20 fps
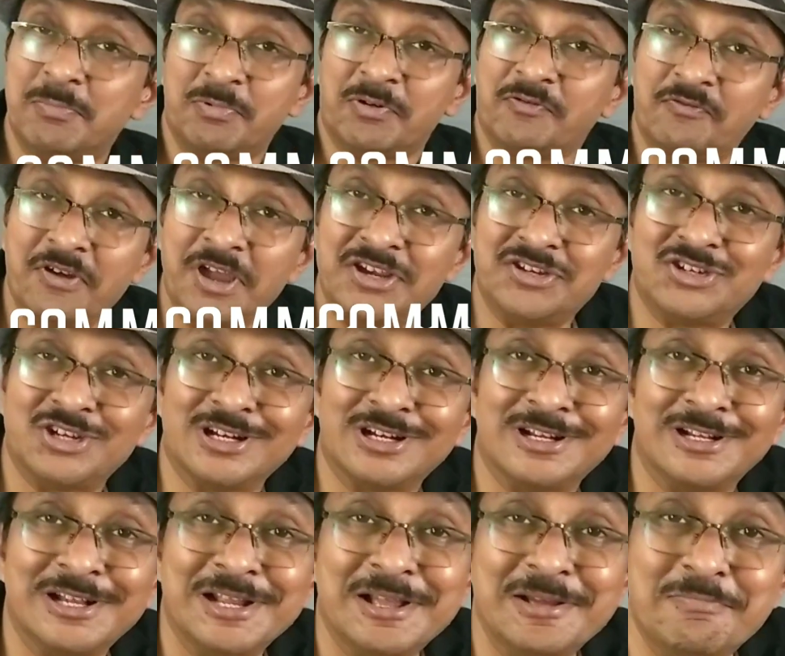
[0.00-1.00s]

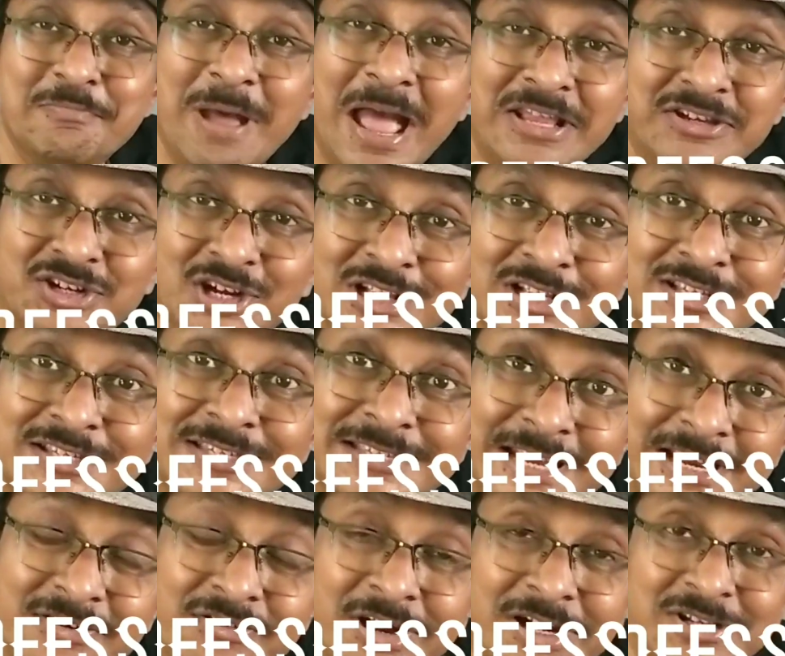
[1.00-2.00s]
professional magical
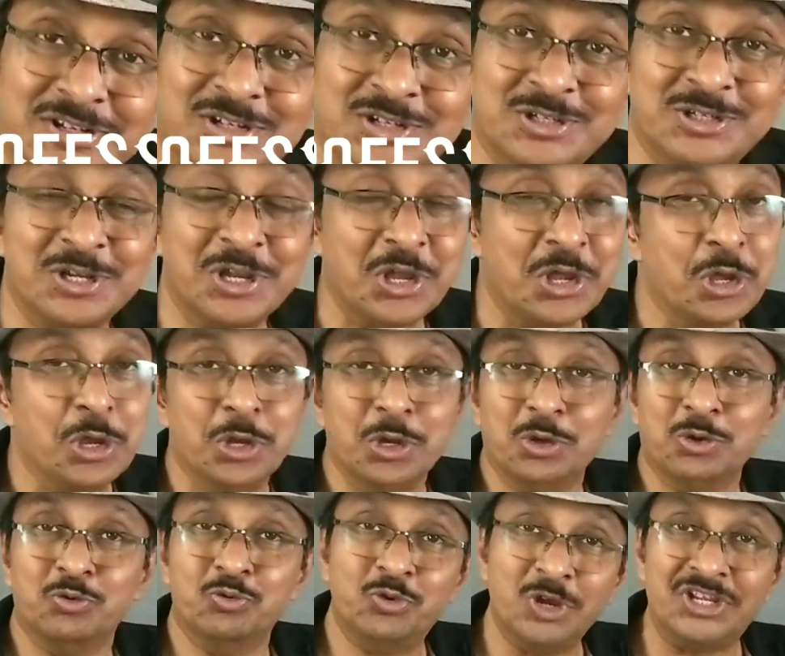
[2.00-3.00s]
secrets
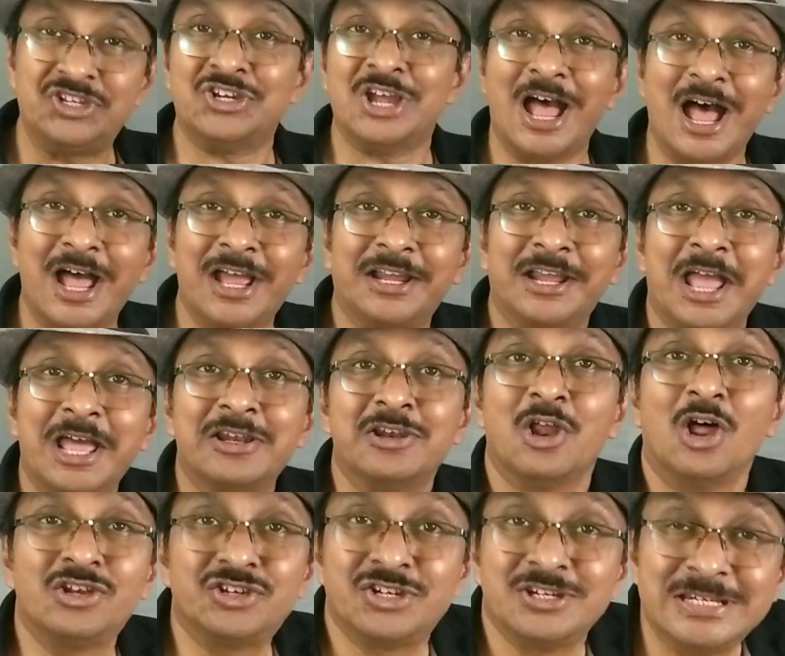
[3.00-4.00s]
which I
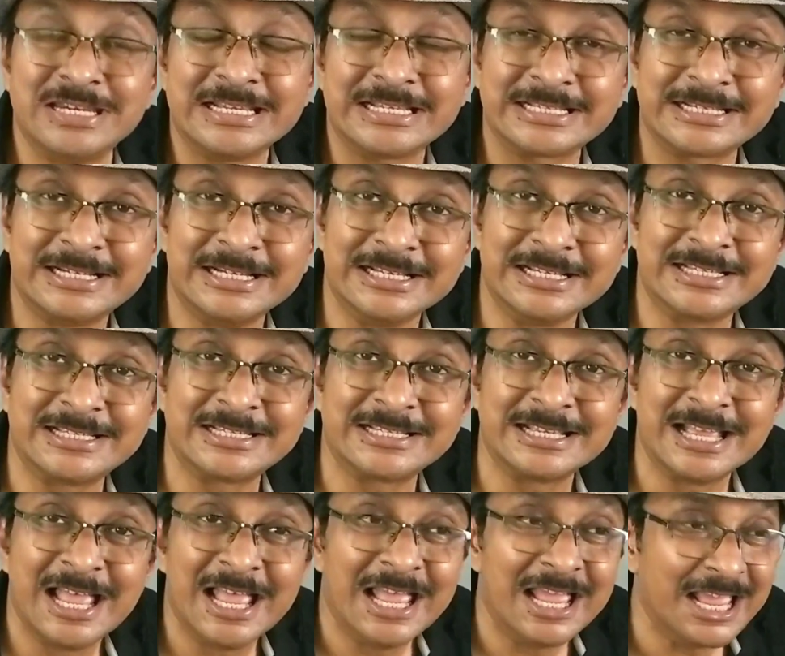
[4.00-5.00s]
cannot
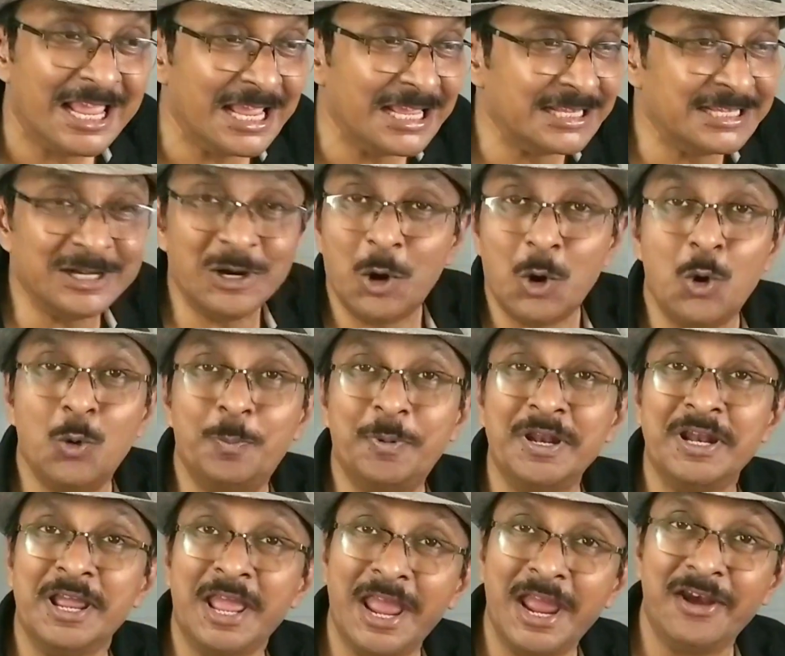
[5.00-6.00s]
discuss in the
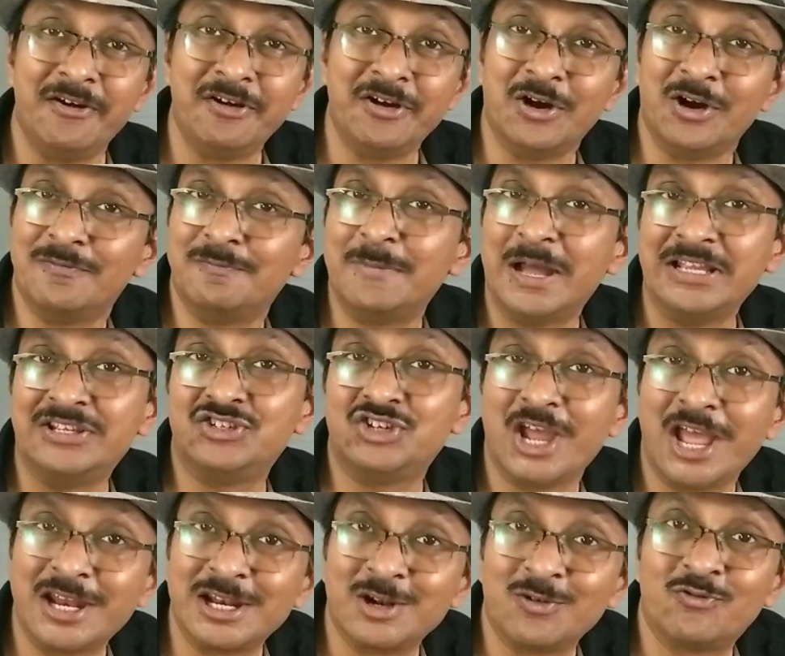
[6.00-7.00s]
open area of my
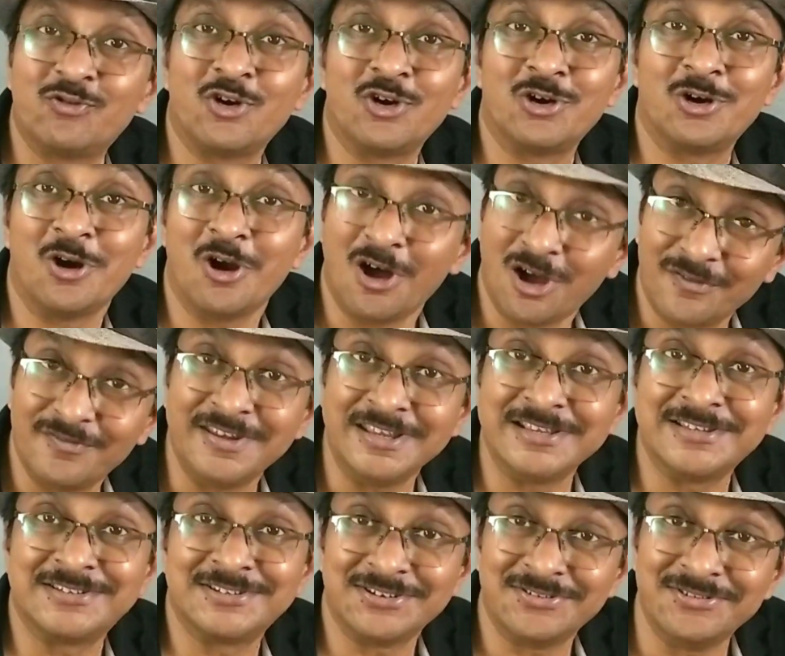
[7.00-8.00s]
channel for
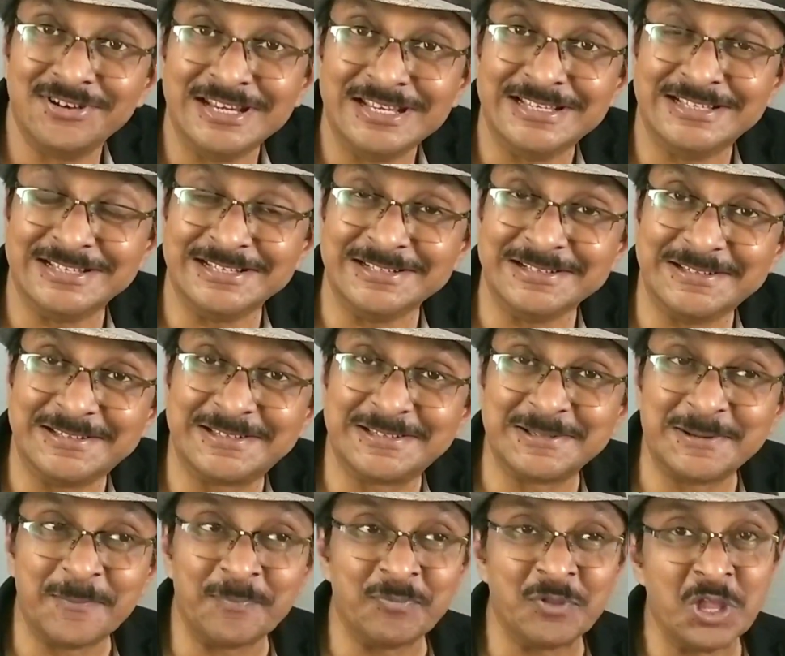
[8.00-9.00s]
obvious
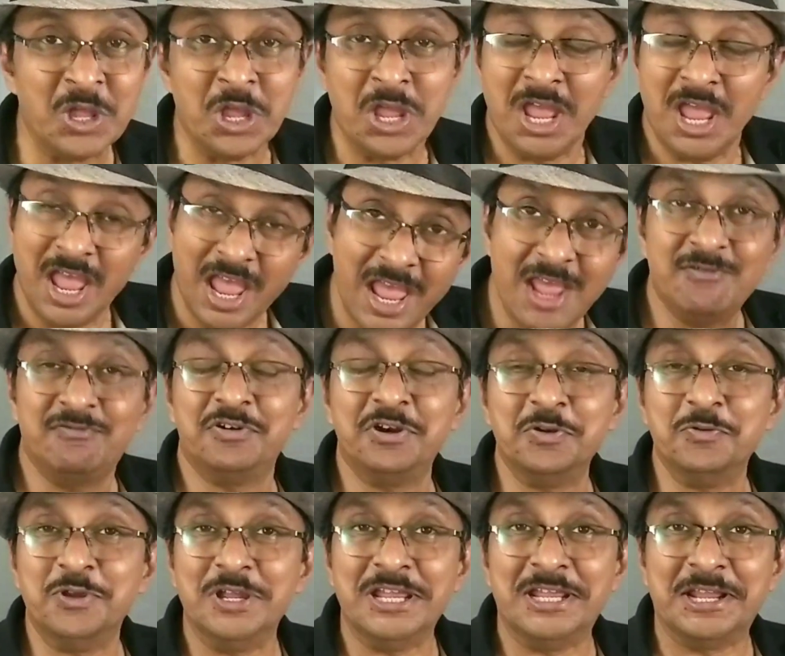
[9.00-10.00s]
reasons.
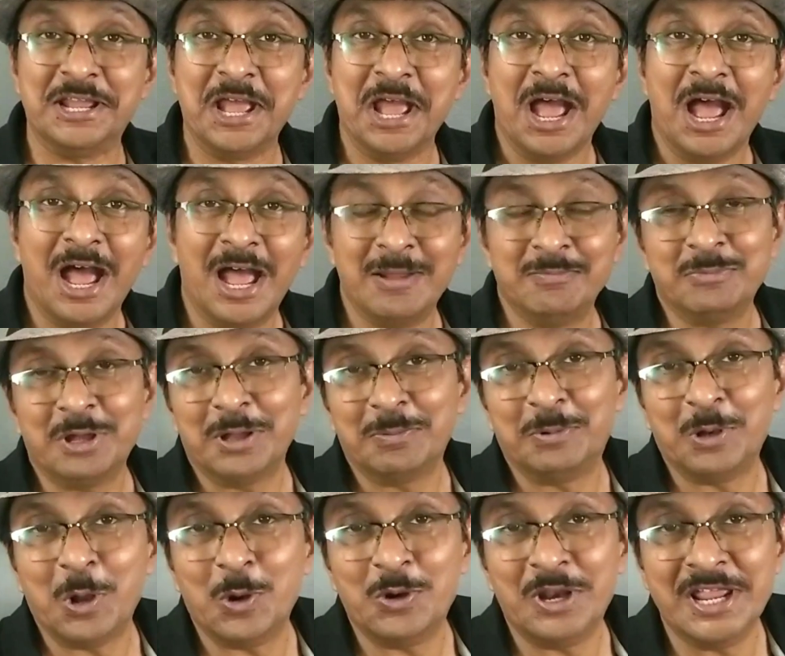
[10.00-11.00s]
Every week I'm
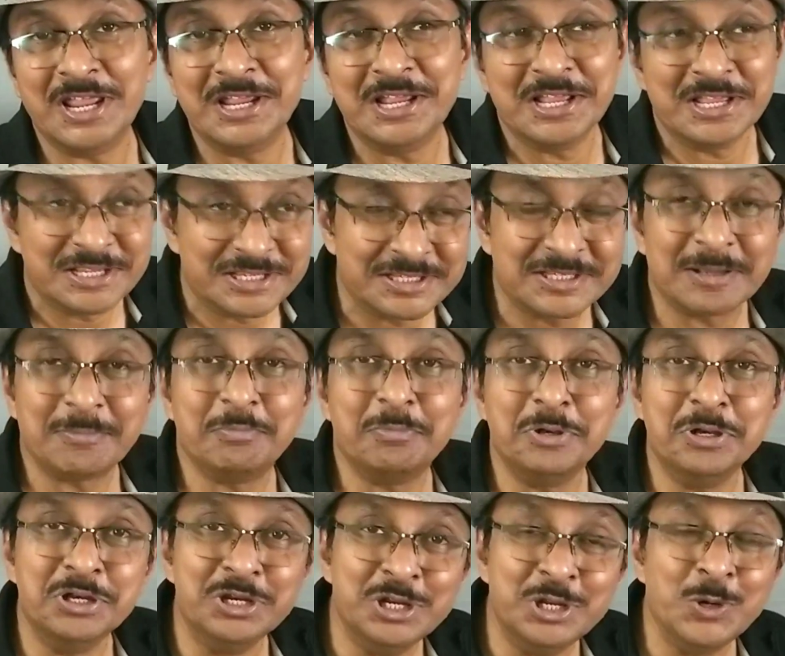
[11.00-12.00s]
uploading
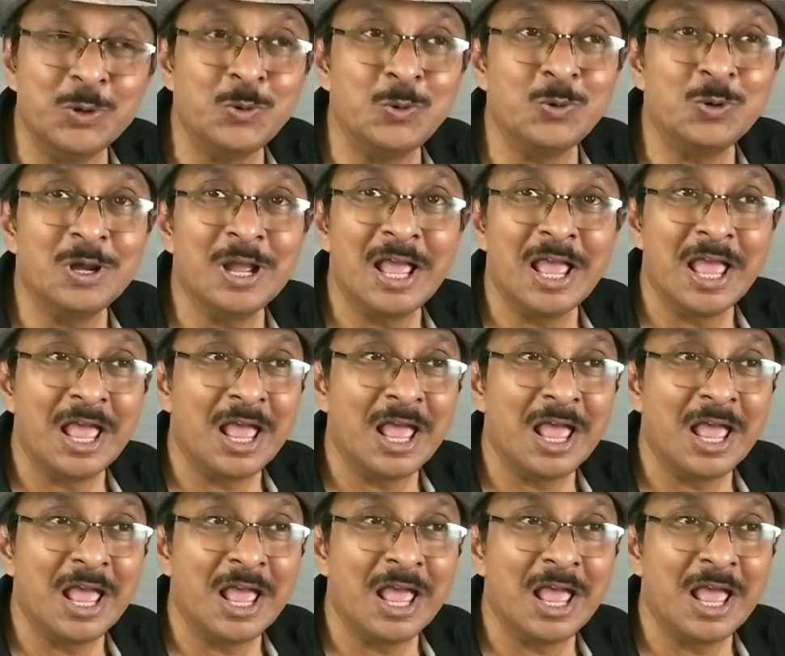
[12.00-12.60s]
some new